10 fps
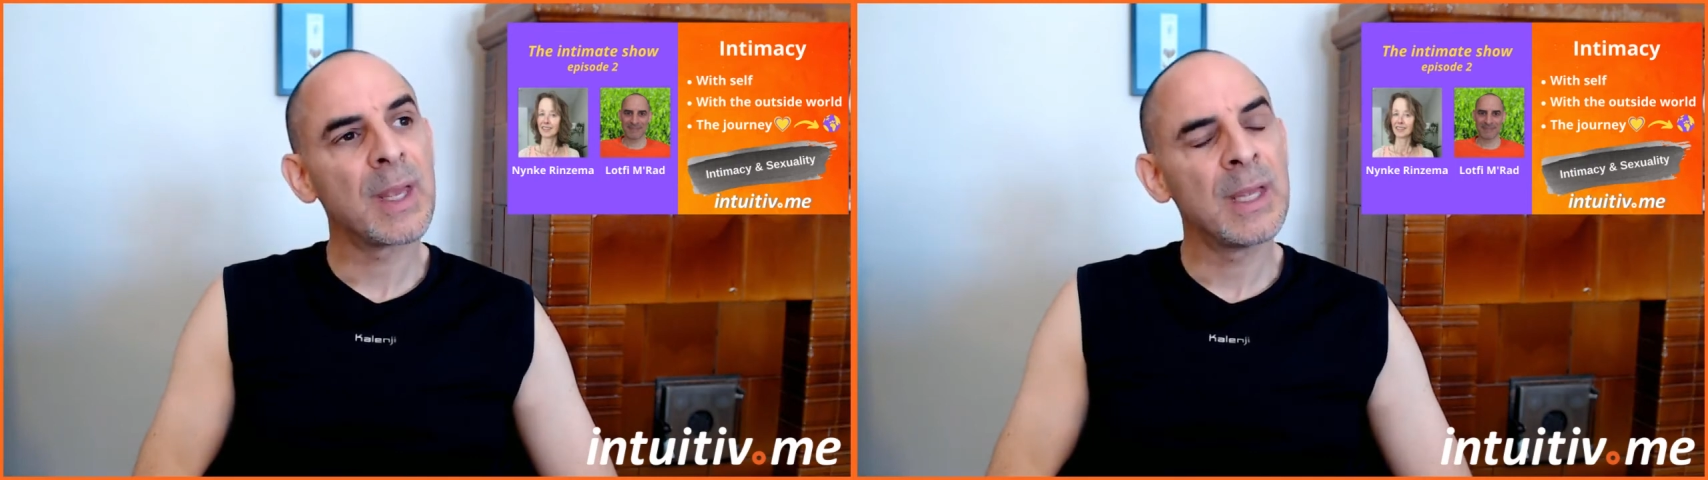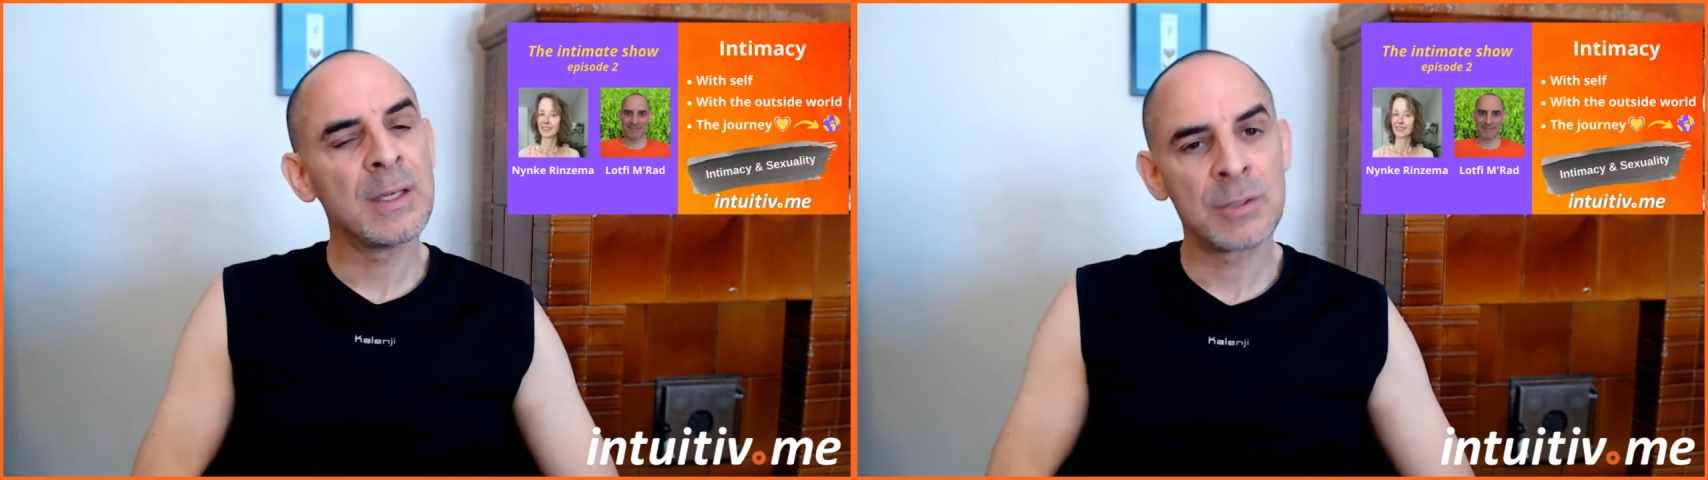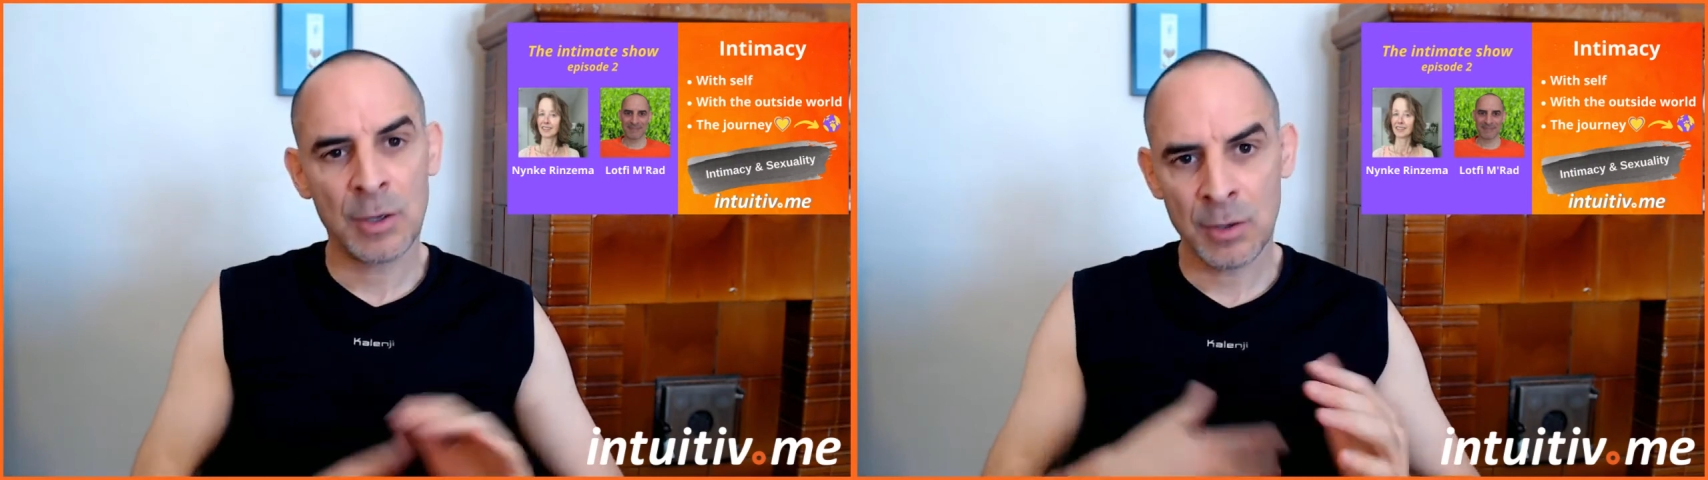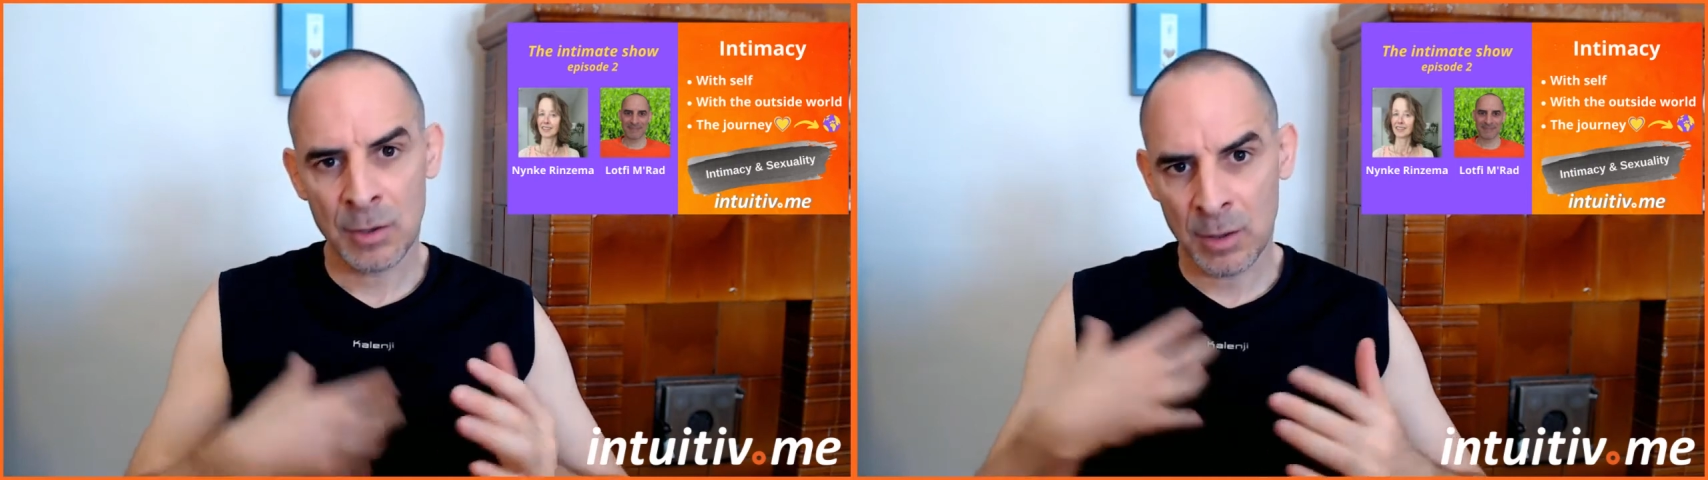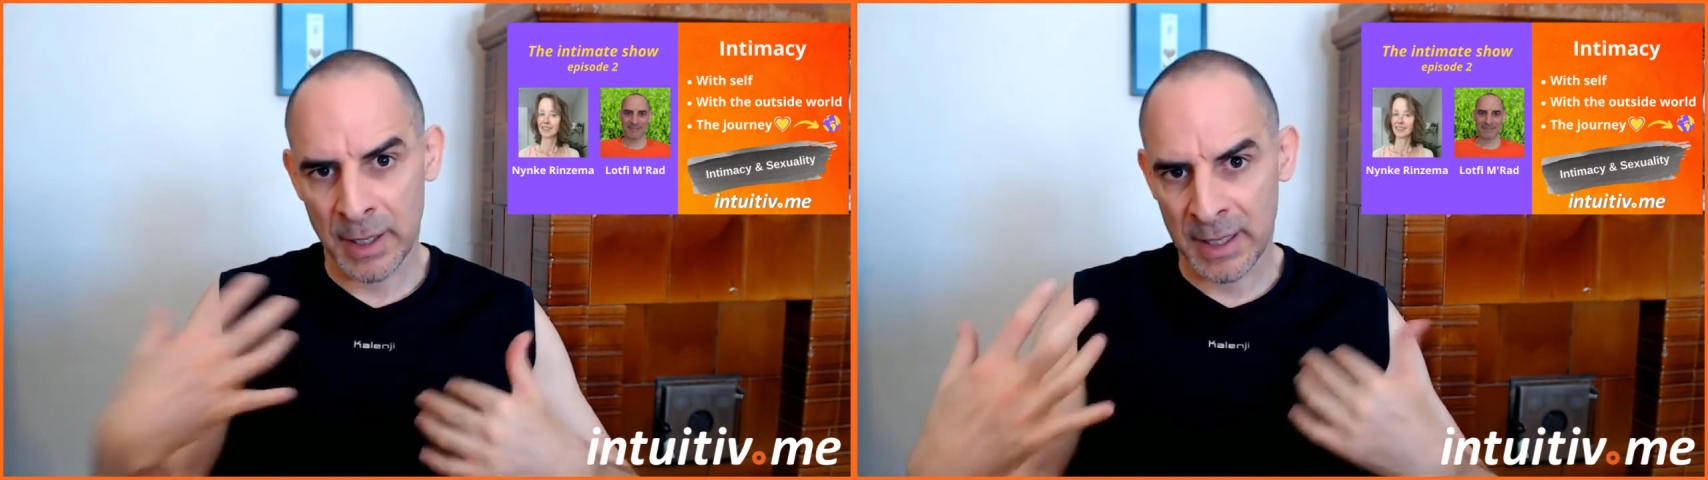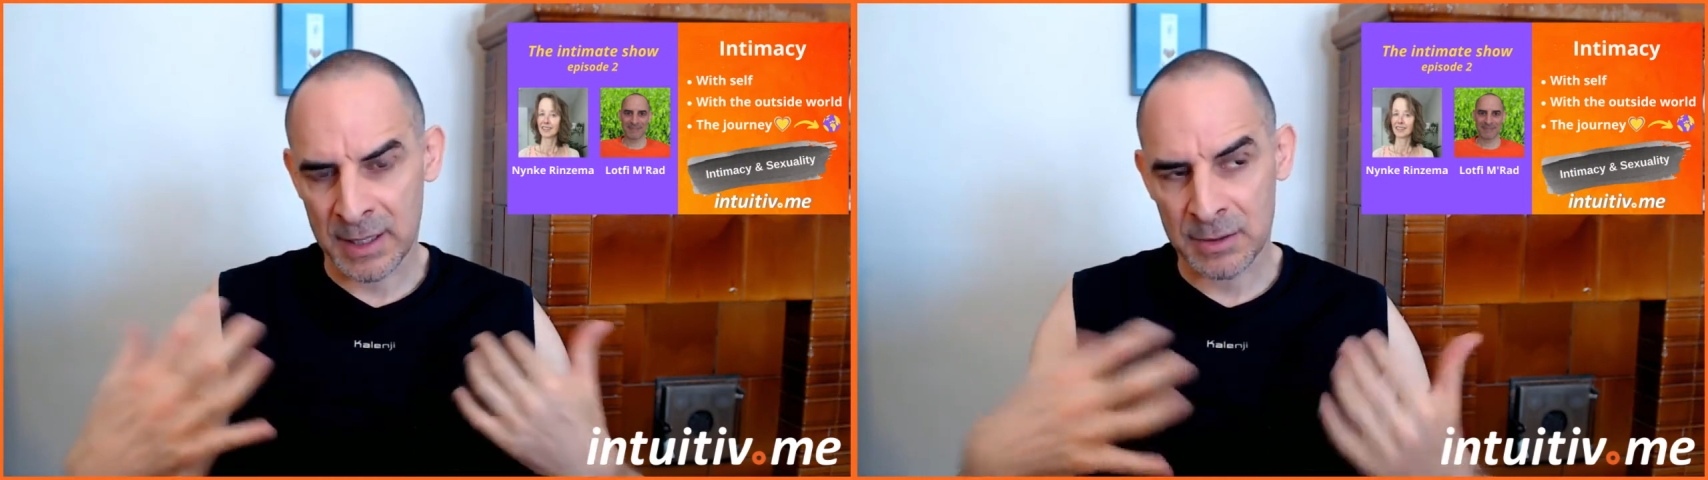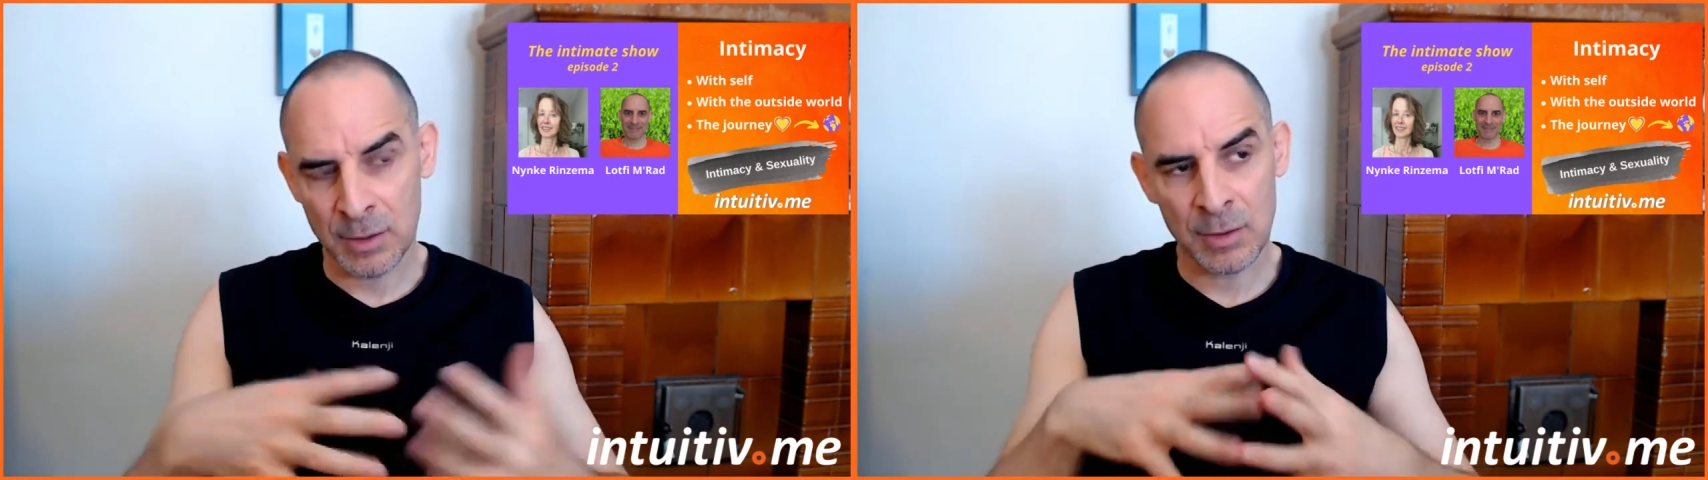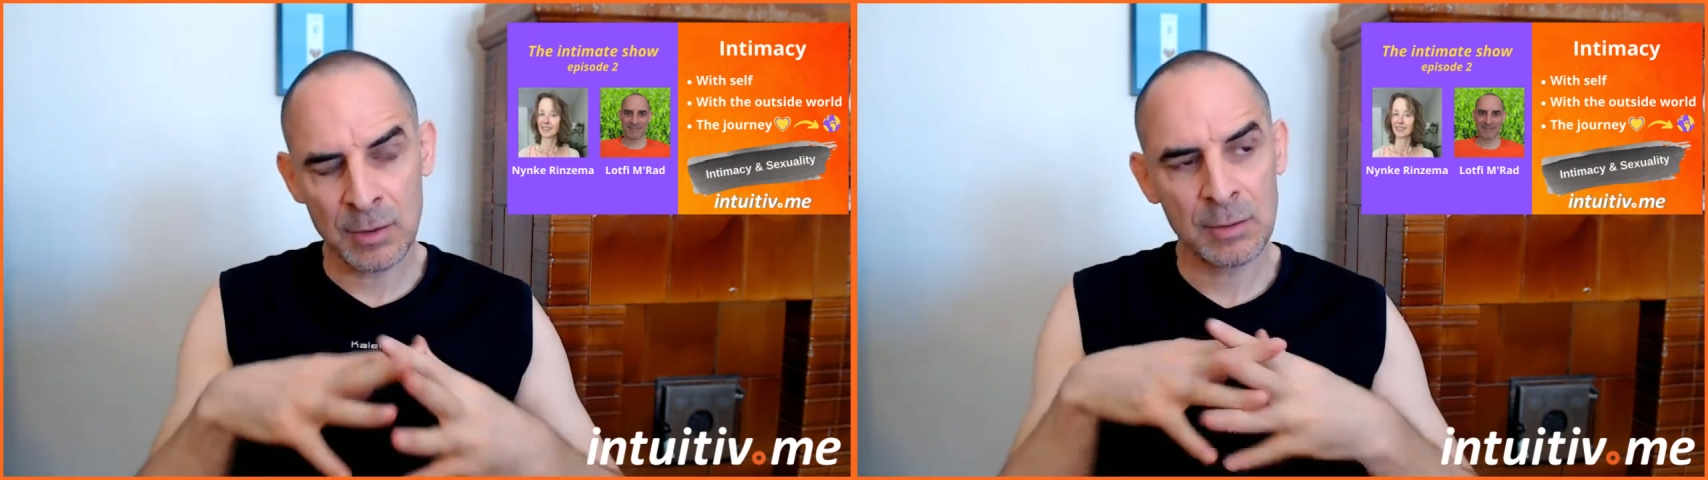internal and
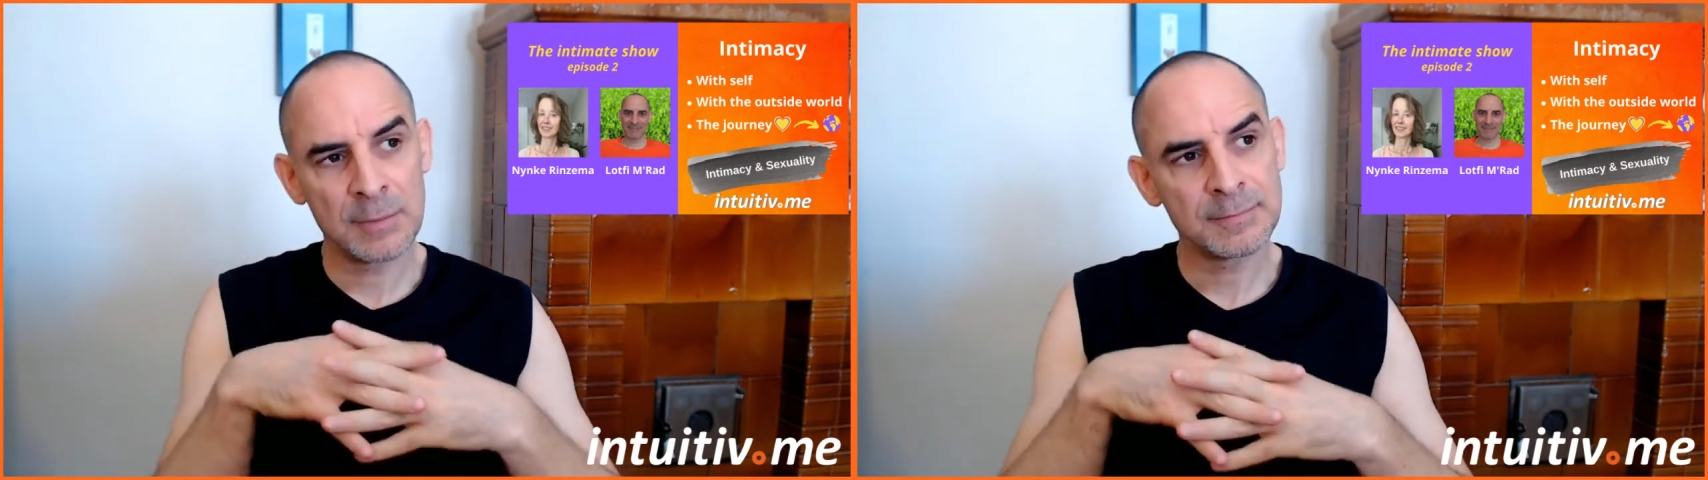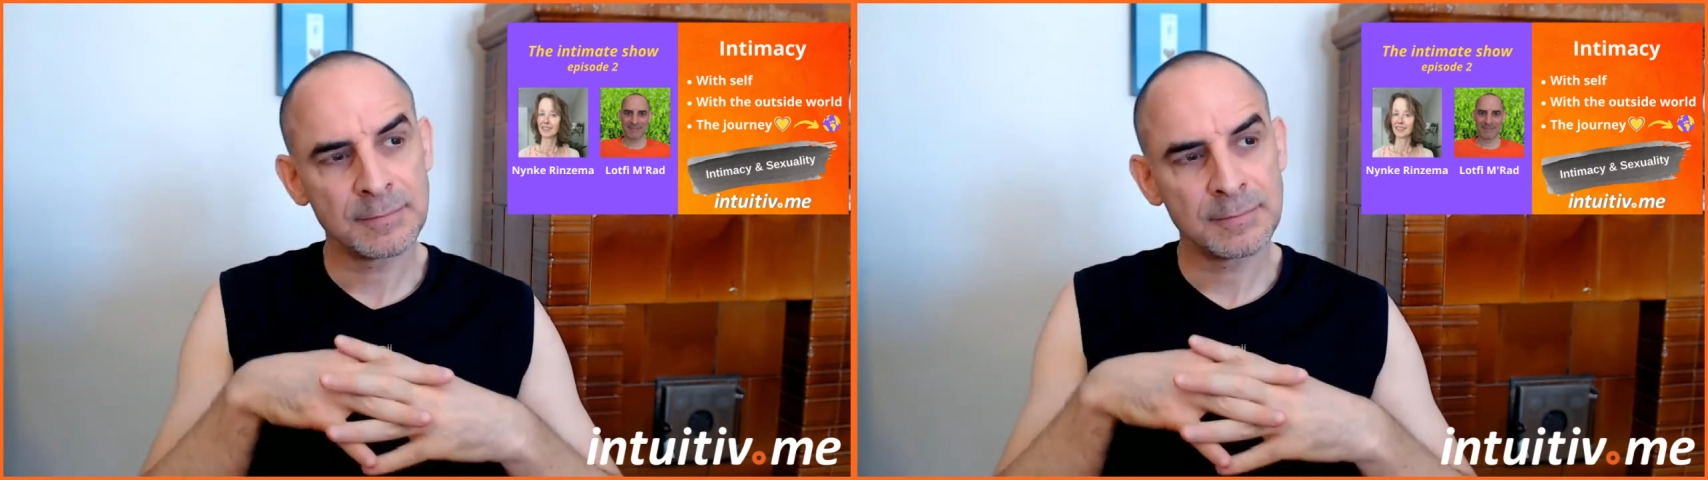external